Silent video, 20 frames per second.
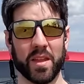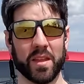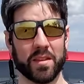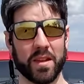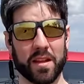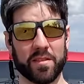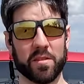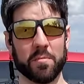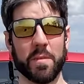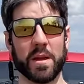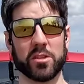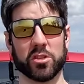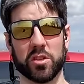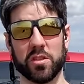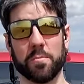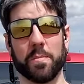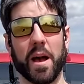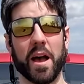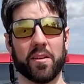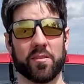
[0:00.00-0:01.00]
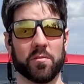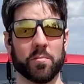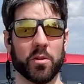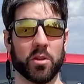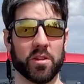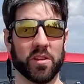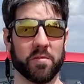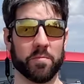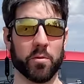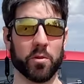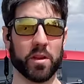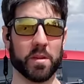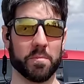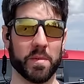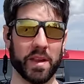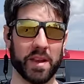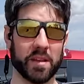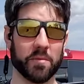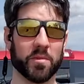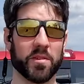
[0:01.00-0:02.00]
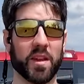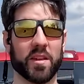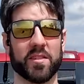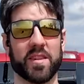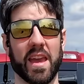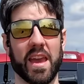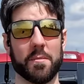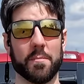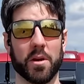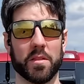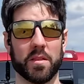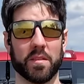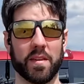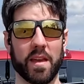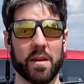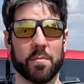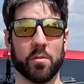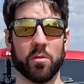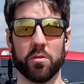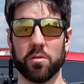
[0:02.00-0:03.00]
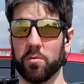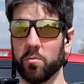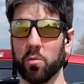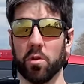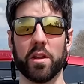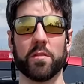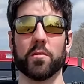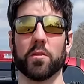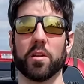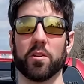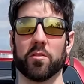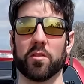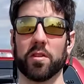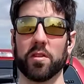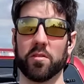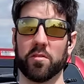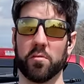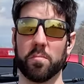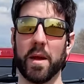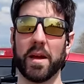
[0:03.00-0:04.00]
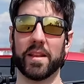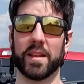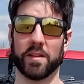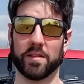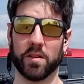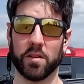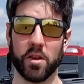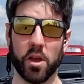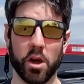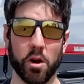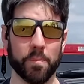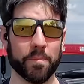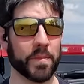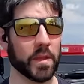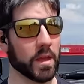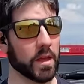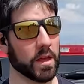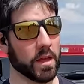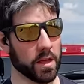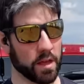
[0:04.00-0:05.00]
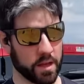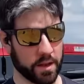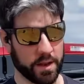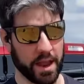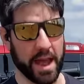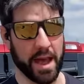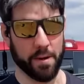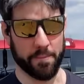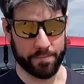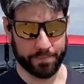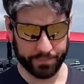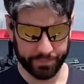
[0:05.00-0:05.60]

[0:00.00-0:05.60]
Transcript: Not to mention the possibility of putting medium-sized game on the table or whatever else it is you might need to do. Now,